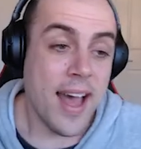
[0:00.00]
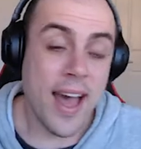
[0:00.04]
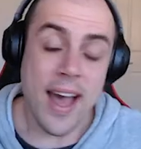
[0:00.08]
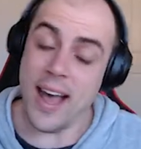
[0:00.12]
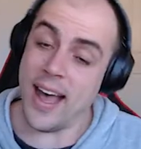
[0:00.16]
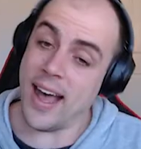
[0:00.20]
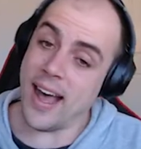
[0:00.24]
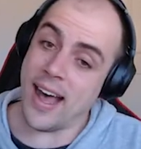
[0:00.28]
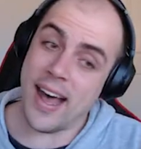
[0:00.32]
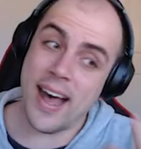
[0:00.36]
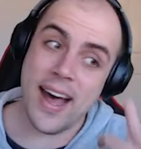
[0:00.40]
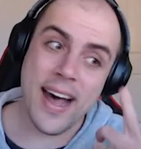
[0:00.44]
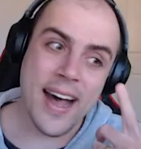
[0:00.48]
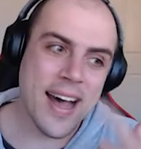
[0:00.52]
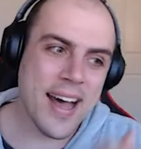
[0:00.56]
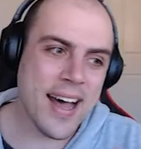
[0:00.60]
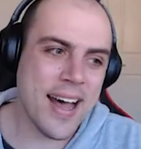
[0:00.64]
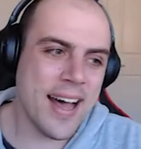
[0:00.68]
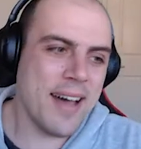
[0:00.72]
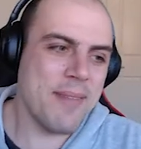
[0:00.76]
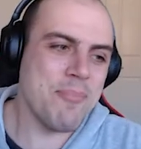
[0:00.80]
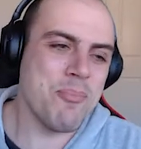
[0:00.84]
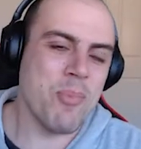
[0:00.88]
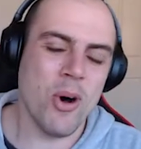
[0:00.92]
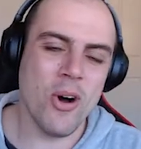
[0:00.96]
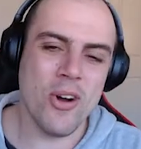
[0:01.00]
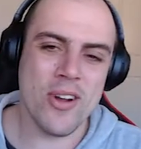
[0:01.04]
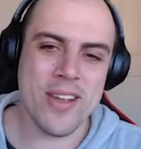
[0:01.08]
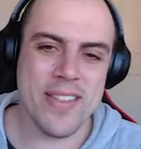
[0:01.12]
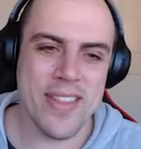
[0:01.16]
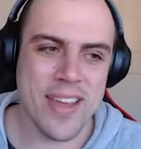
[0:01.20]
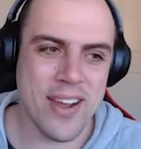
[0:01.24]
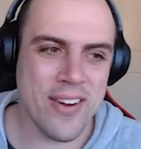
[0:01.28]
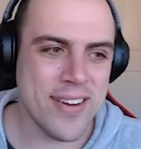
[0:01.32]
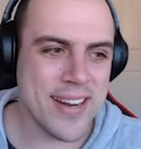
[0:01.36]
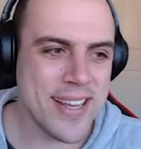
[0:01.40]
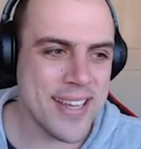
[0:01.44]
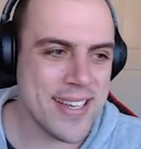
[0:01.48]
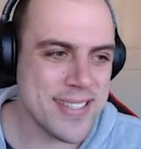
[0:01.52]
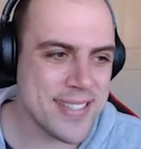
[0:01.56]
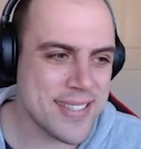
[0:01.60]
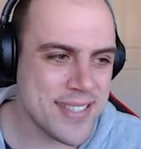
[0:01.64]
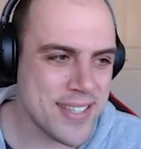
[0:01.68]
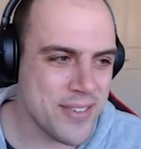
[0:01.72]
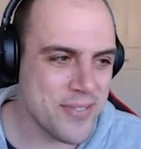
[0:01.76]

Ah, Morgan, there it is.